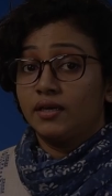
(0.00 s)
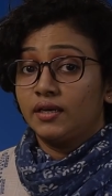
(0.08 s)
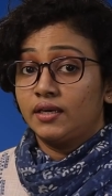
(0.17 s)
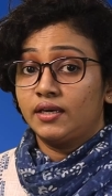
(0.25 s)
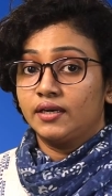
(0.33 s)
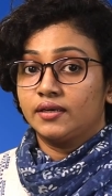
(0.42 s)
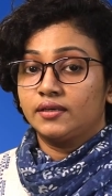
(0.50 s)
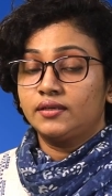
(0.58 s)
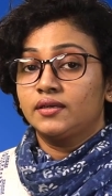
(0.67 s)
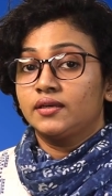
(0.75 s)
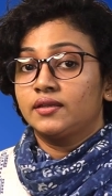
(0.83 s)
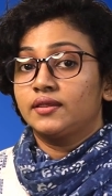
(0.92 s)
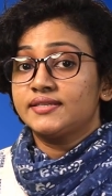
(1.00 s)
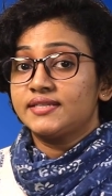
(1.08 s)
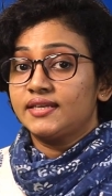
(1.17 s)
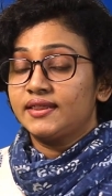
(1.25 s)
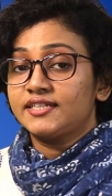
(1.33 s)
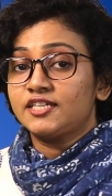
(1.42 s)
Here, the
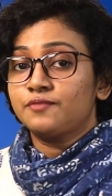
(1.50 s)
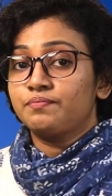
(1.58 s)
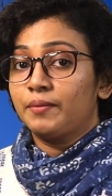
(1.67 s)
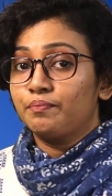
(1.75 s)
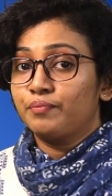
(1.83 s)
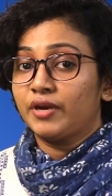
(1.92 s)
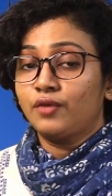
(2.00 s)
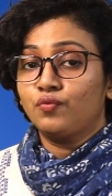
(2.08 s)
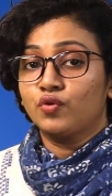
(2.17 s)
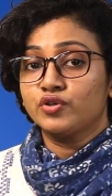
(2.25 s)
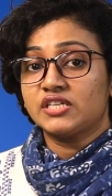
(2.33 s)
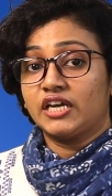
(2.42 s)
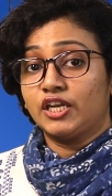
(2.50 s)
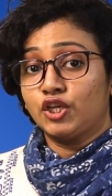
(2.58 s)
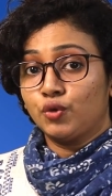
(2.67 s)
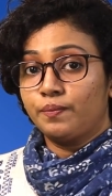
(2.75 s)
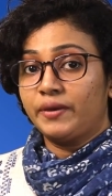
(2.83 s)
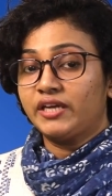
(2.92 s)
synthetic membrane was
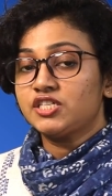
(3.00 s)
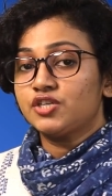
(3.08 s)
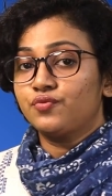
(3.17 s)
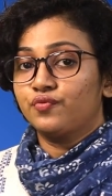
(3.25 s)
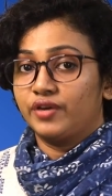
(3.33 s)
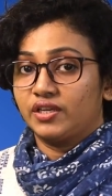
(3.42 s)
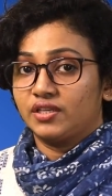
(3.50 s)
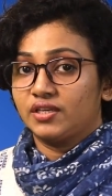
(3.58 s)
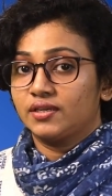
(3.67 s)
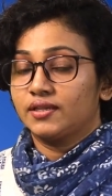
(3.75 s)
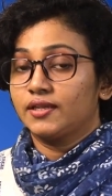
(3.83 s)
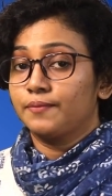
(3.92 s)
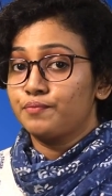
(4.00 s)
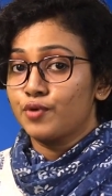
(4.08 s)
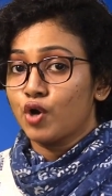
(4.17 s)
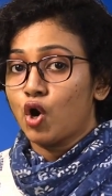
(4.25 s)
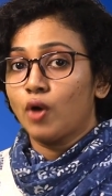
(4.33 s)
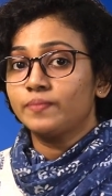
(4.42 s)
incubated with the
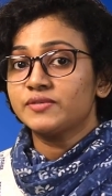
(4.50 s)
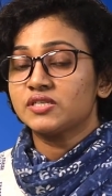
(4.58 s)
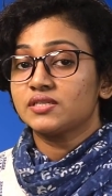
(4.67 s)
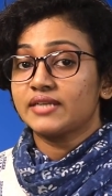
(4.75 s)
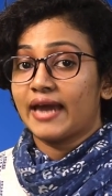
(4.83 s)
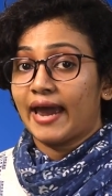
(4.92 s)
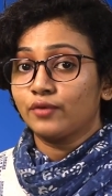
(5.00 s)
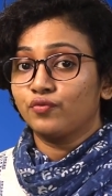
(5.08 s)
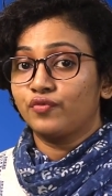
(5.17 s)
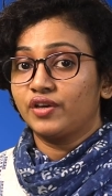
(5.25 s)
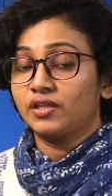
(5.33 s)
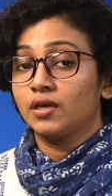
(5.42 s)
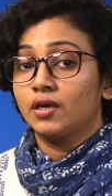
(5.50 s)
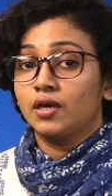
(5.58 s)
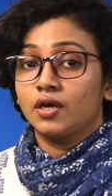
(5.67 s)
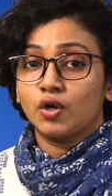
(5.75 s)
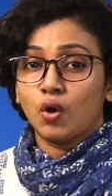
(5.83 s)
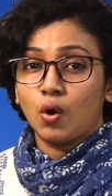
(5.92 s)
probes tagged with
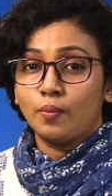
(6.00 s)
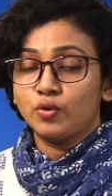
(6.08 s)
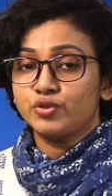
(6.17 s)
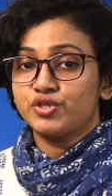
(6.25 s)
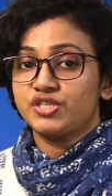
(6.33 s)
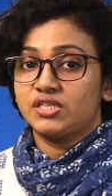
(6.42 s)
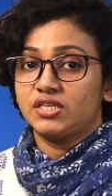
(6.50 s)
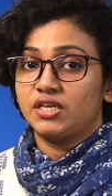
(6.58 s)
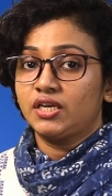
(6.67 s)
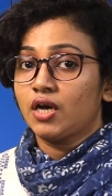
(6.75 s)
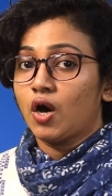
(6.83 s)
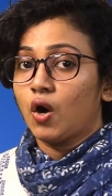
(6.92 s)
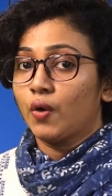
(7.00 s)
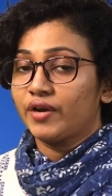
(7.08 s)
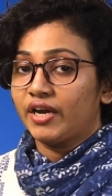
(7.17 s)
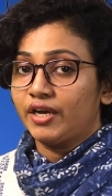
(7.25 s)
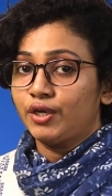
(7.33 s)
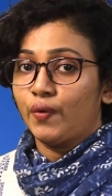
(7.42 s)
chromogenic or
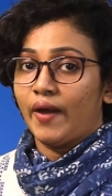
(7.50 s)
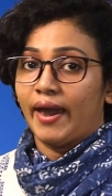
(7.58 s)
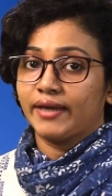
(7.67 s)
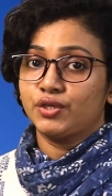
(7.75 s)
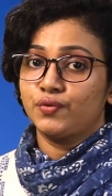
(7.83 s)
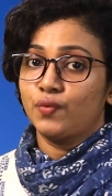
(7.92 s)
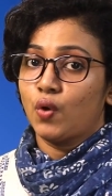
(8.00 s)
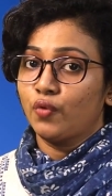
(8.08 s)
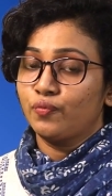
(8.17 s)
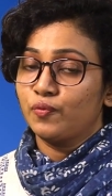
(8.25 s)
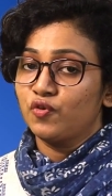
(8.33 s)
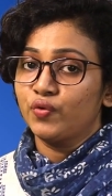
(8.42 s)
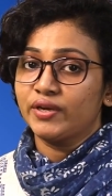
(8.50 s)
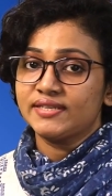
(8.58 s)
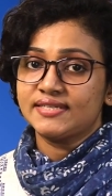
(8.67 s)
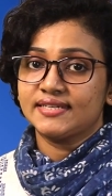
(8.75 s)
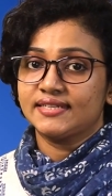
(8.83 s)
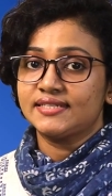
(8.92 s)
radioactive or
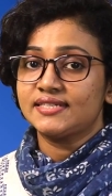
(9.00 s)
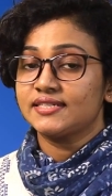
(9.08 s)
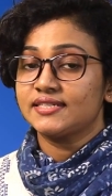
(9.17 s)
fluorescent